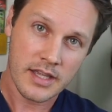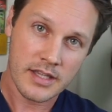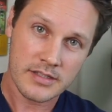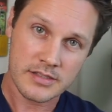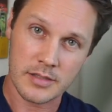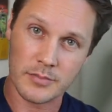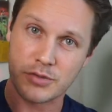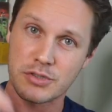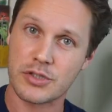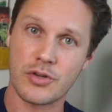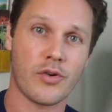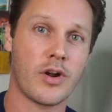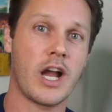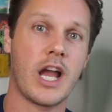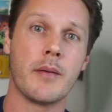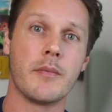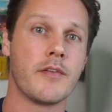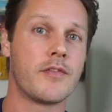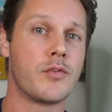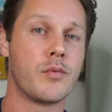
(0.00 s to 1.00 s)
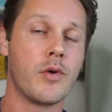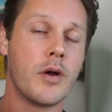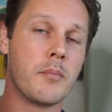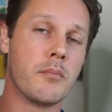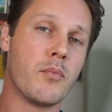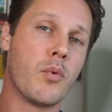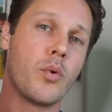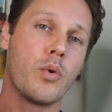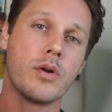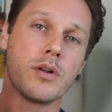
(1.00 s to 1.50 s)
Subscribe if you want
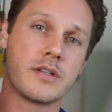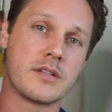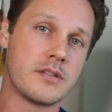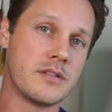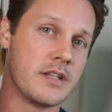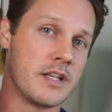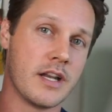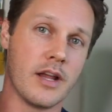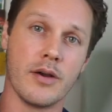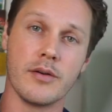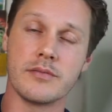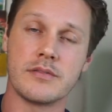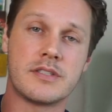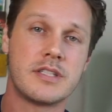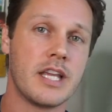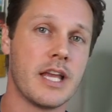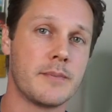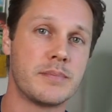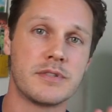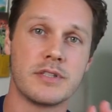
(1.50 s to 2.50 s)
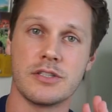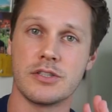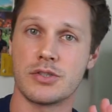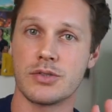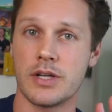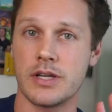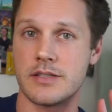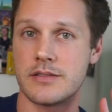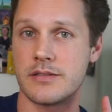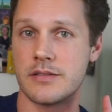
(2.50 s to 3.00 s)
more, you know, tips and
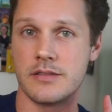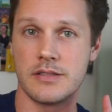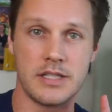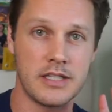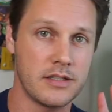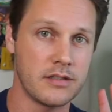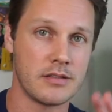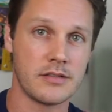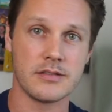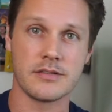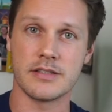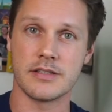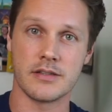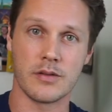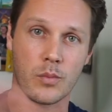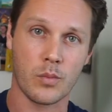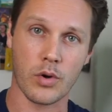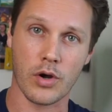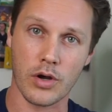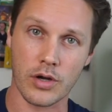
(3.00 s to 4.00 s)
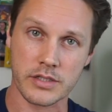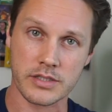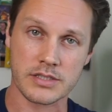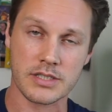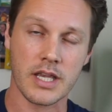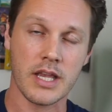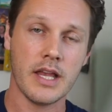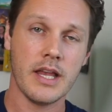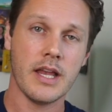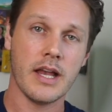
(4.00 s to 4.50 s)
tricks and deals and the
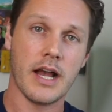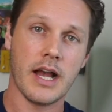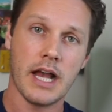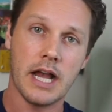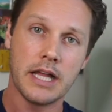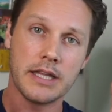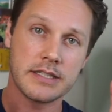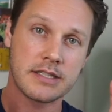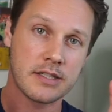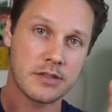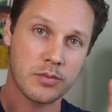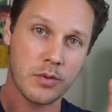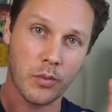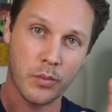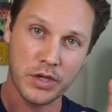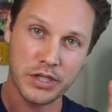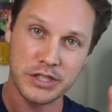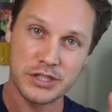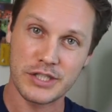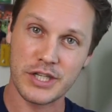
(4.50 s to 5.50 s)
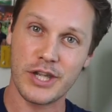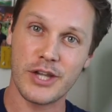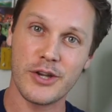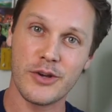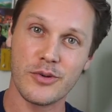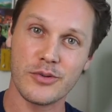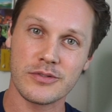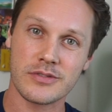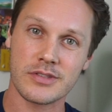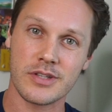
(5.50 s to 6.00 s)
works. Uh, this is what we
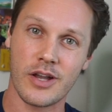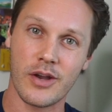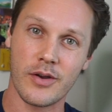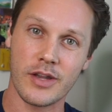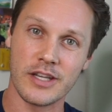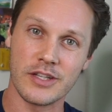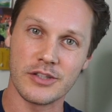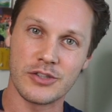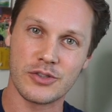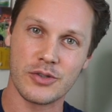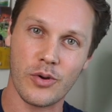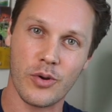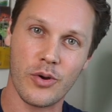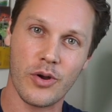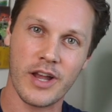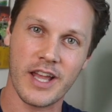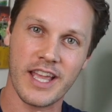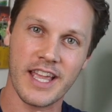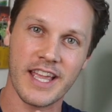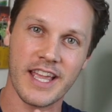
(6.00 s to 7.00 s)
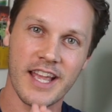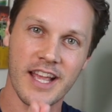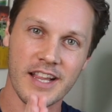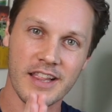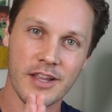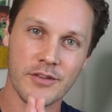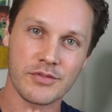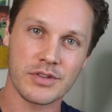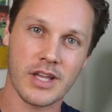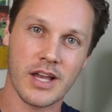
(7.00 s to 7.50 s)
do. So enjoy
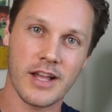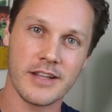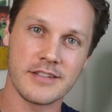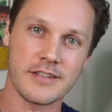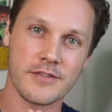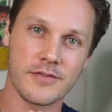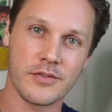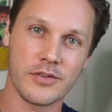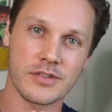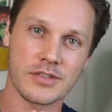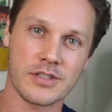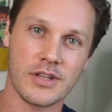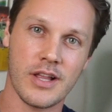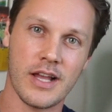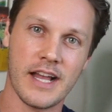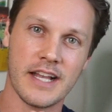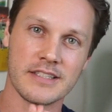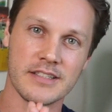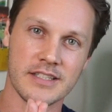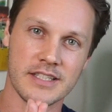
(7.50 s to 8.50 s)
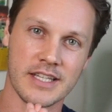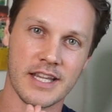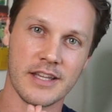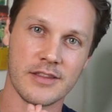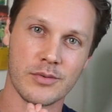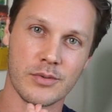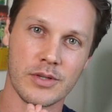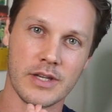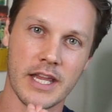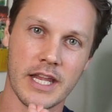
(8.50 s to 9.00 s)
Lufthansa first class on the
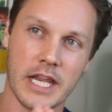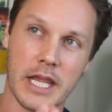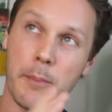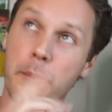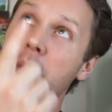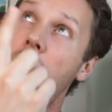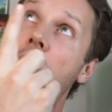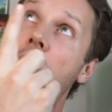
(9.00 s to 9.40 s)
A380.